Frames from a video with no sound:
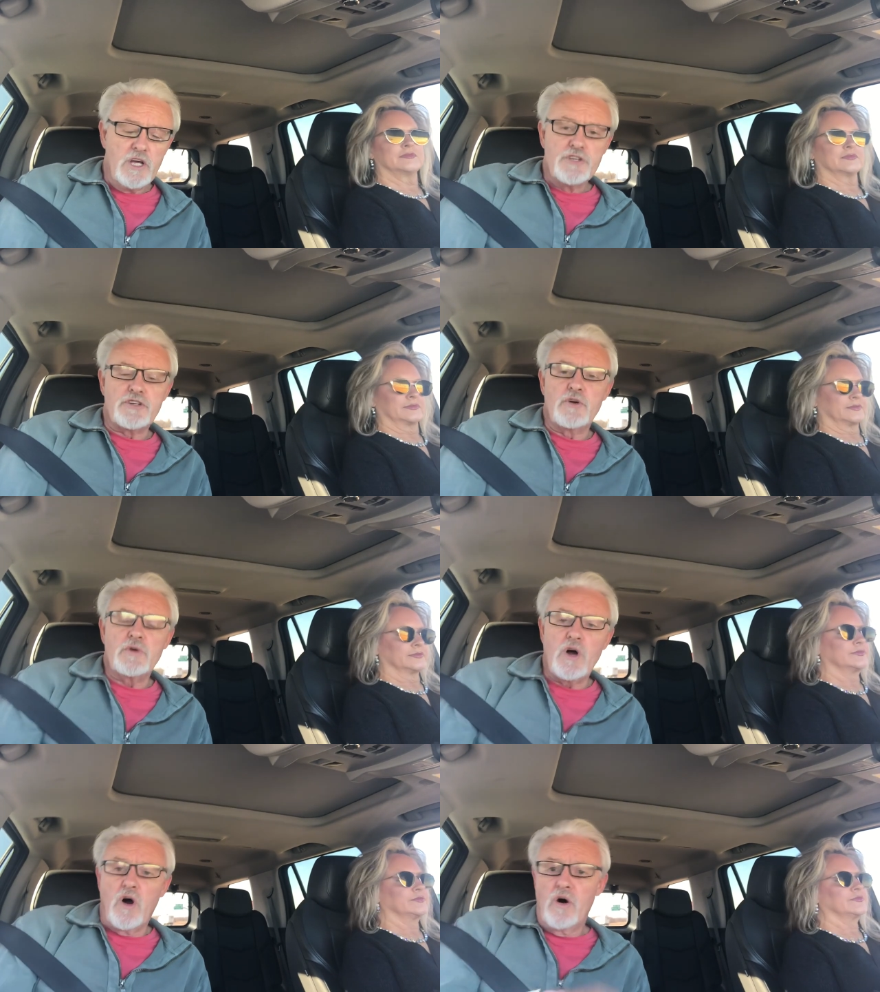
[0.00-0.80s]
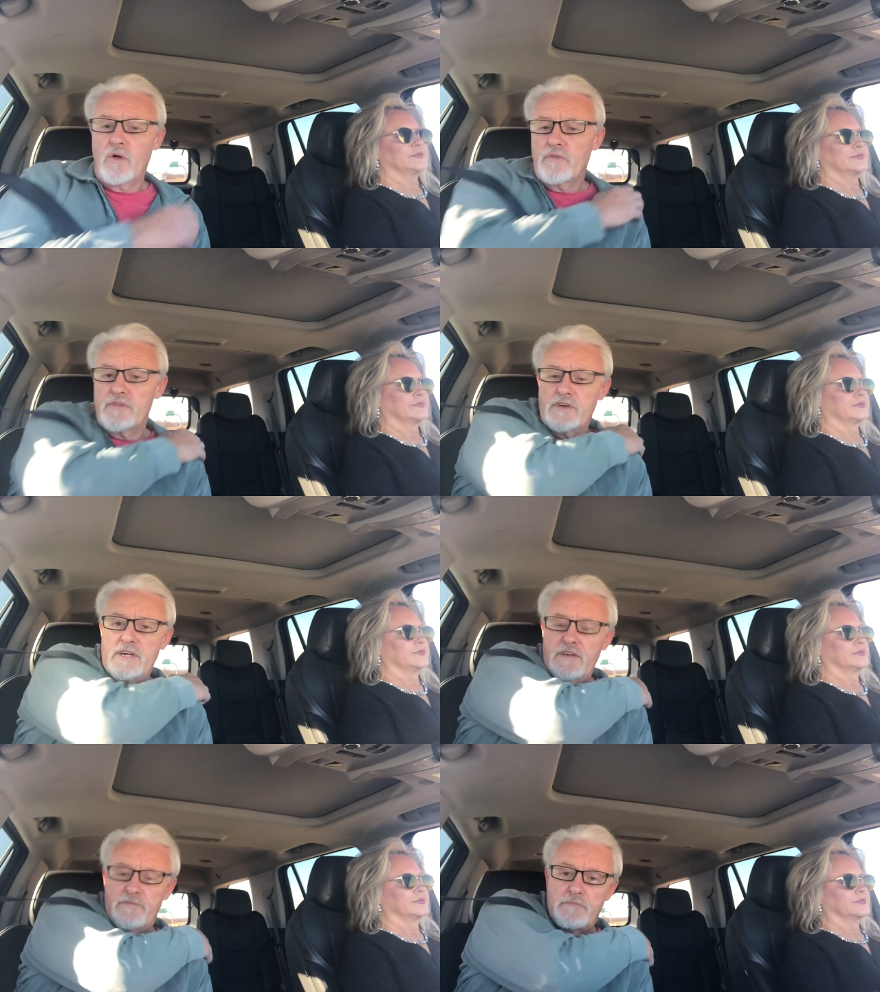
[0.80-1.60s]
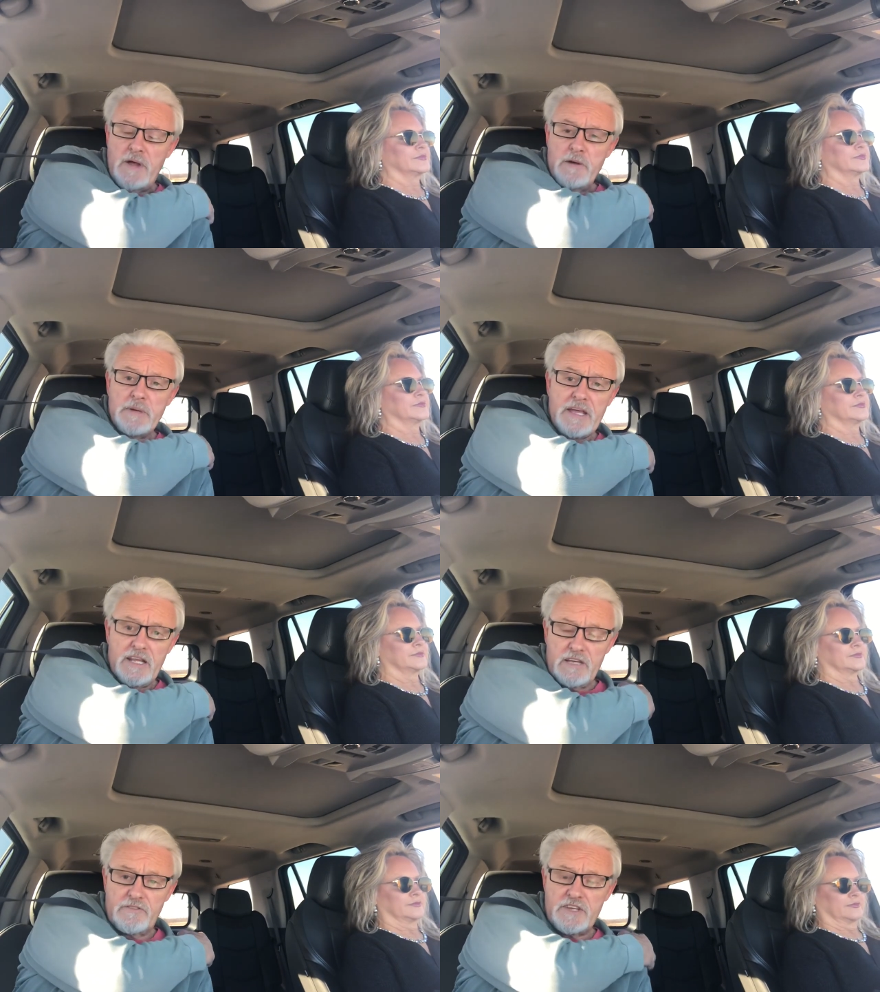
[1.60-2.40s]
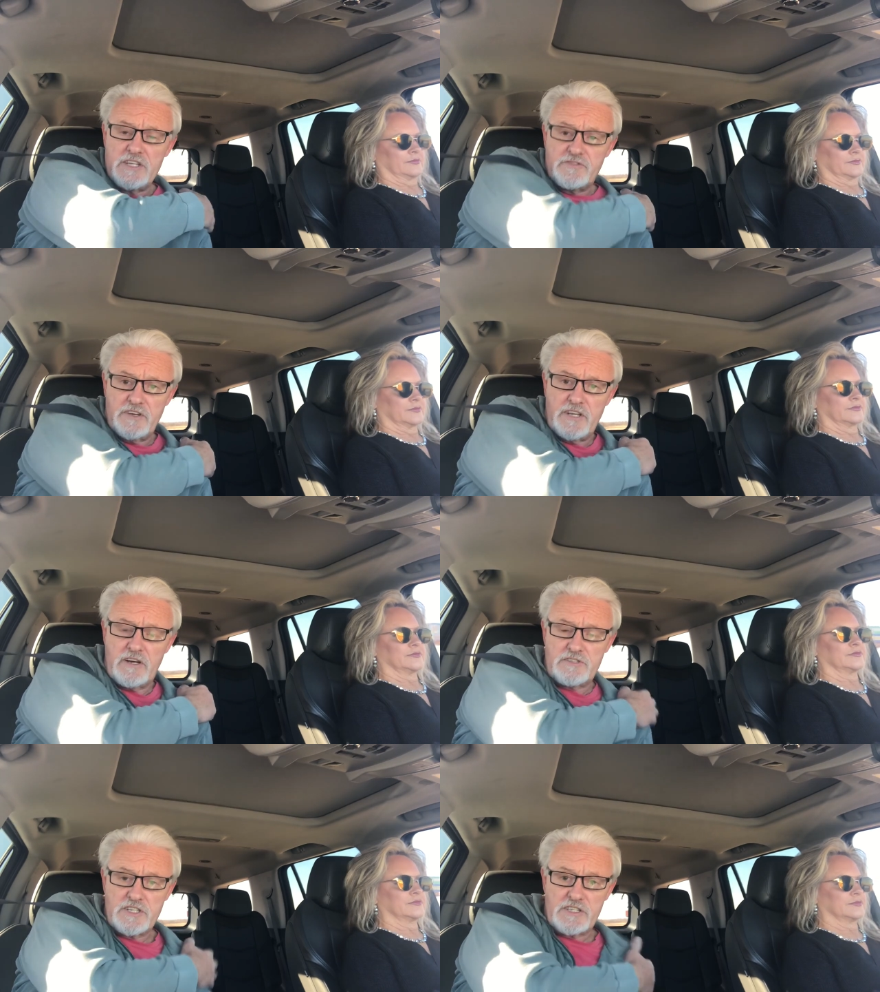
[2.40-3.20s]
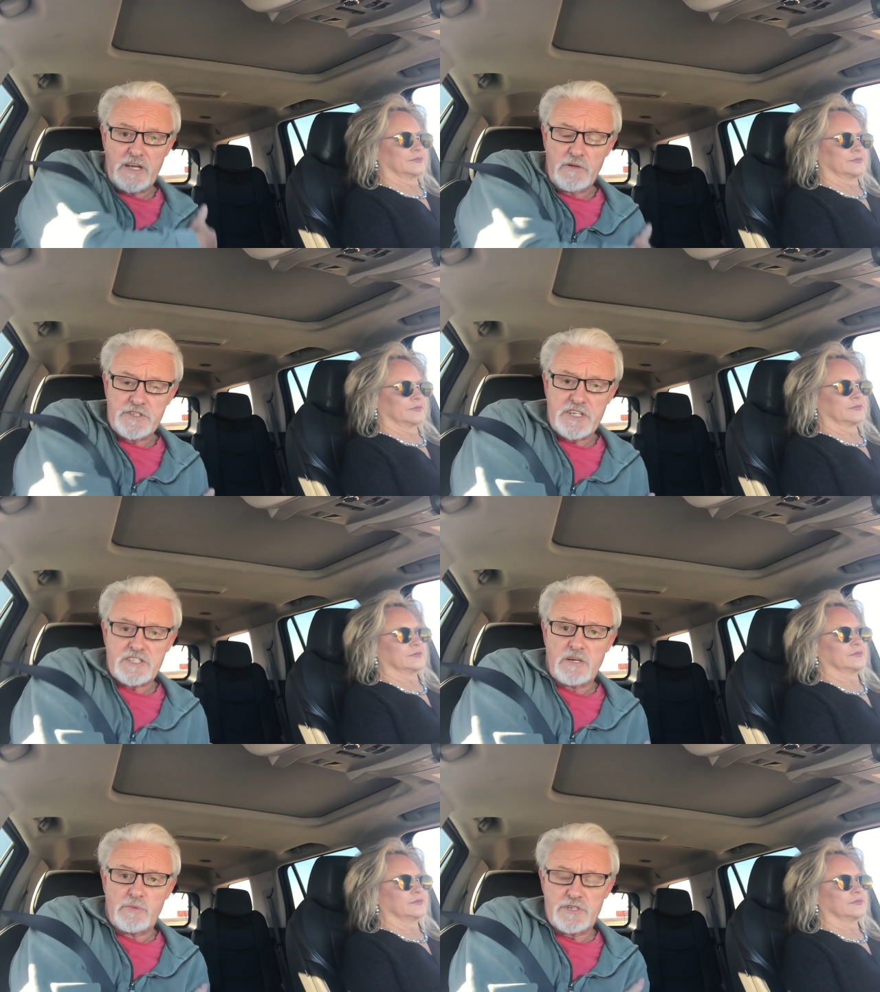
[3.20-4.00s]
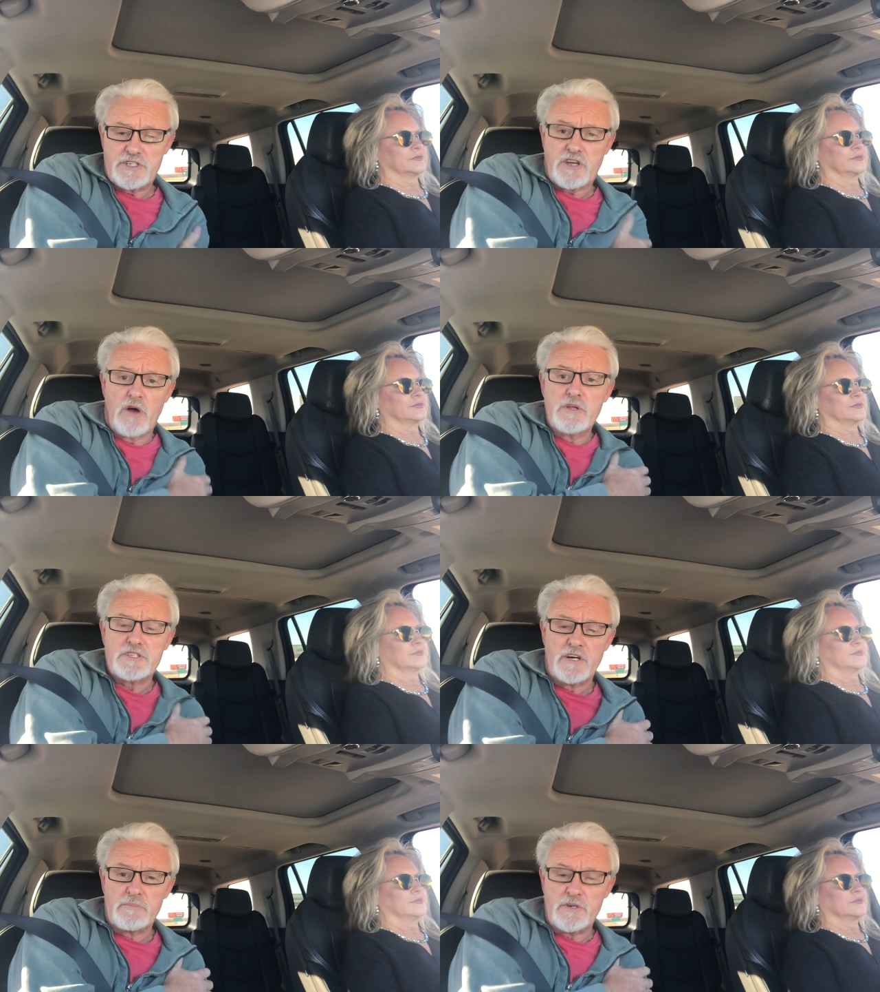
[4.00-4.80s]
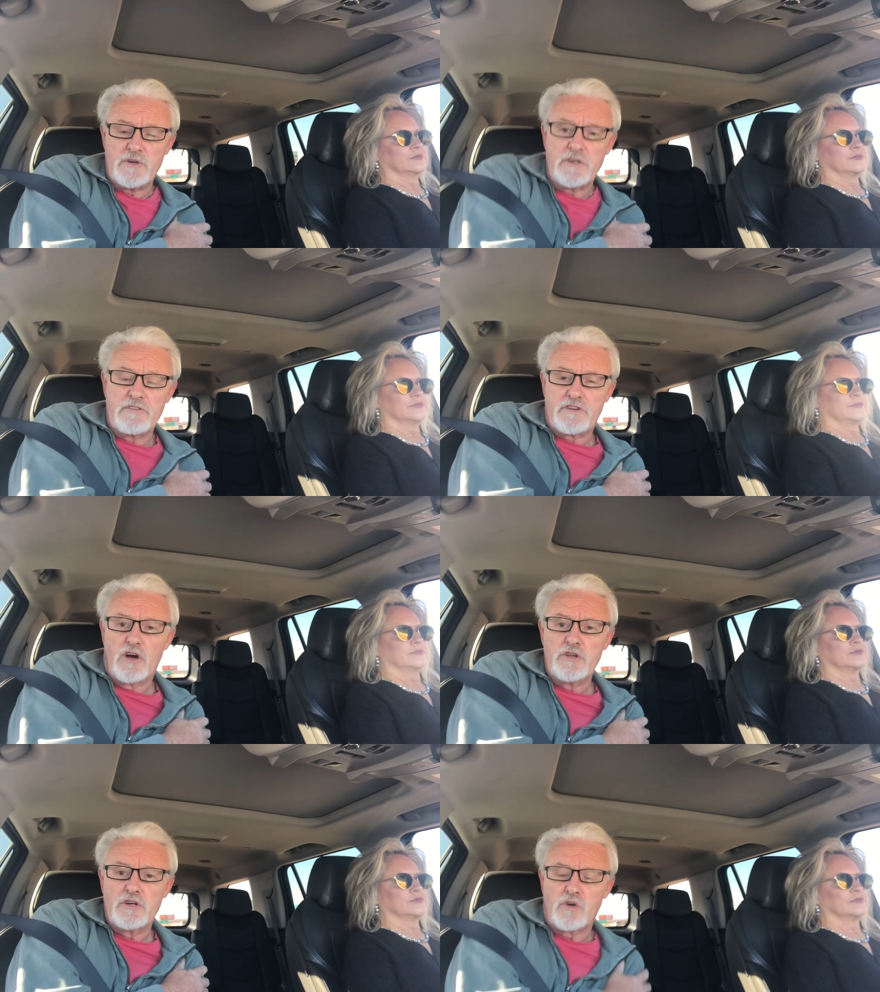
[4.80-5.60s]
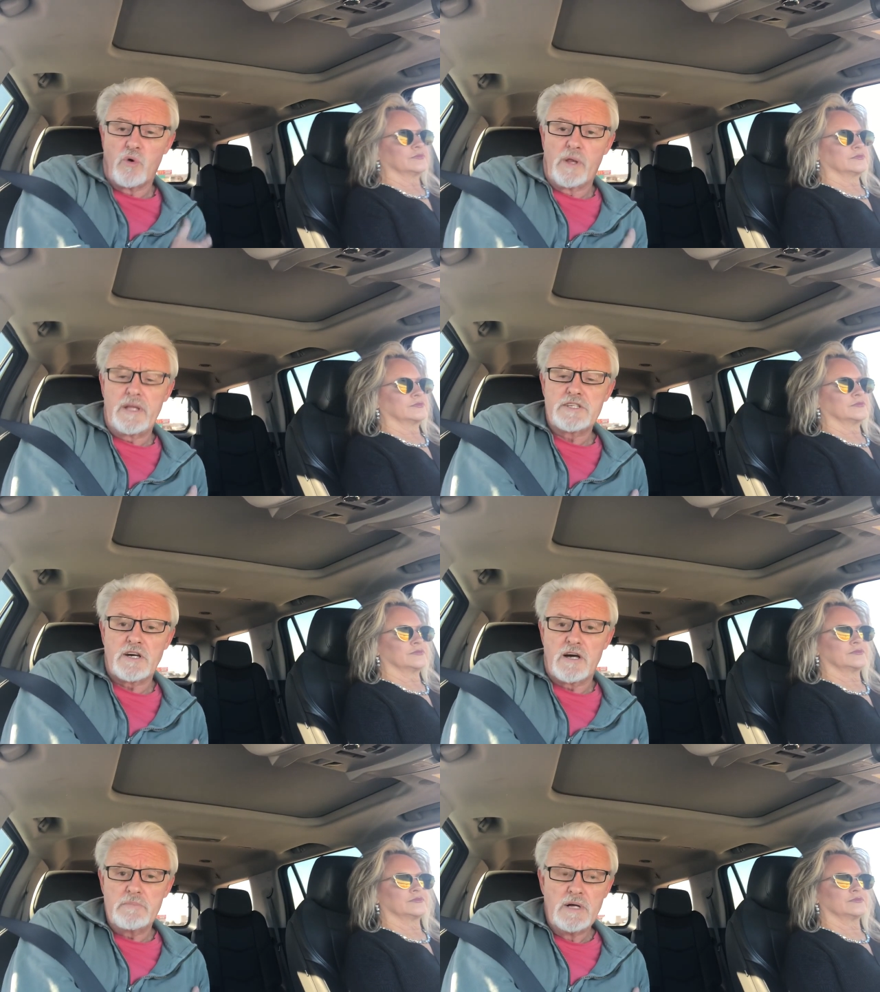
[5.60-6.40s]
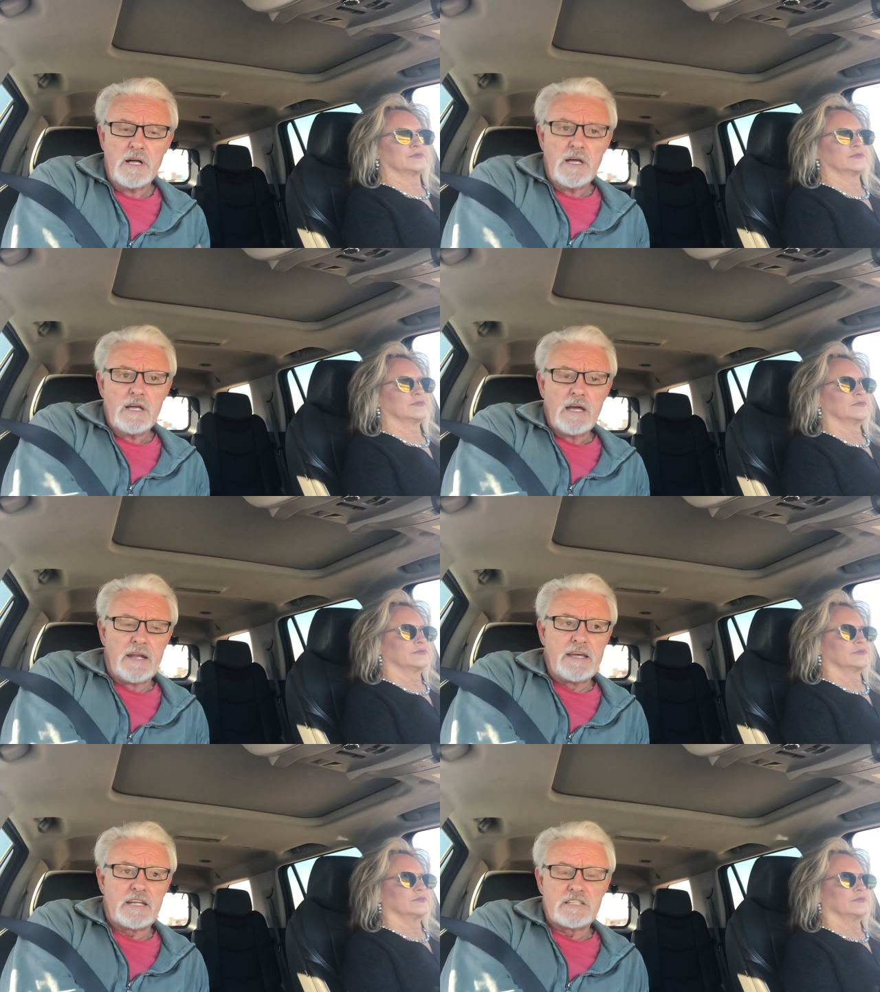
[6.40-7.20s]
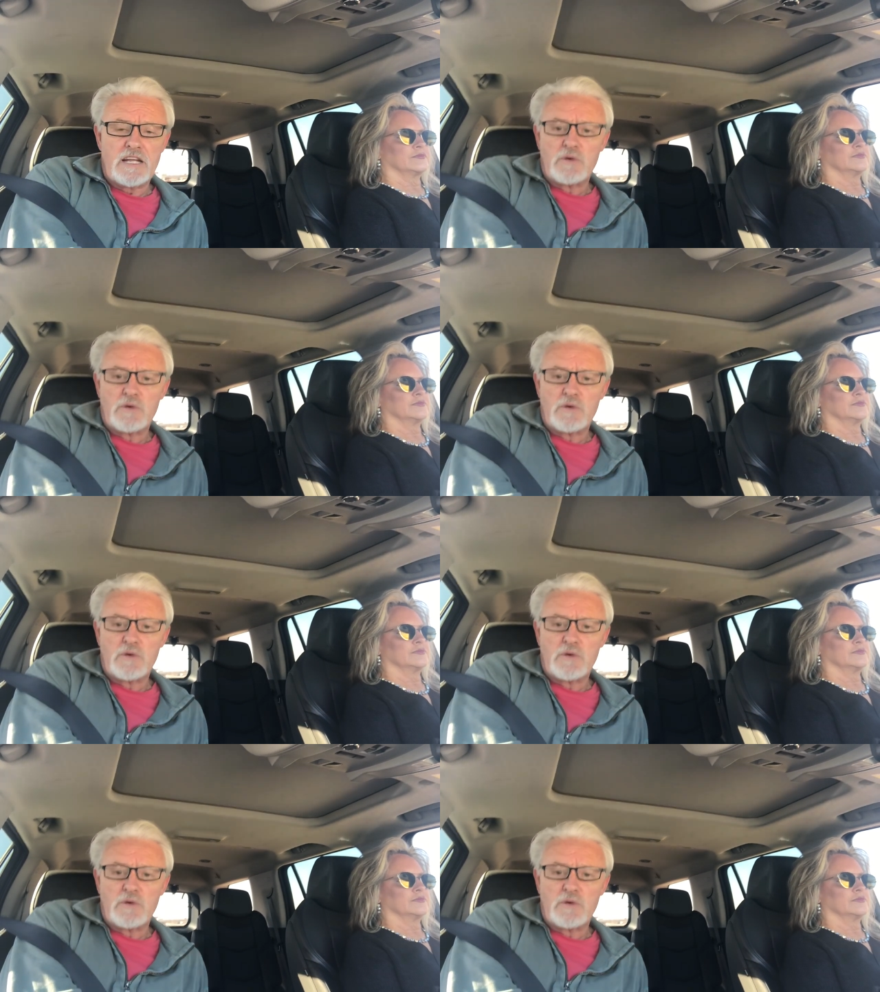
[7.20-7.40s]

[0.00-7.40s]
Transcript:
Speaker 1: So on the very beginning of these videos, there's an 806 number, which is Cody's number. You can give Cody a call anytime, and he can tell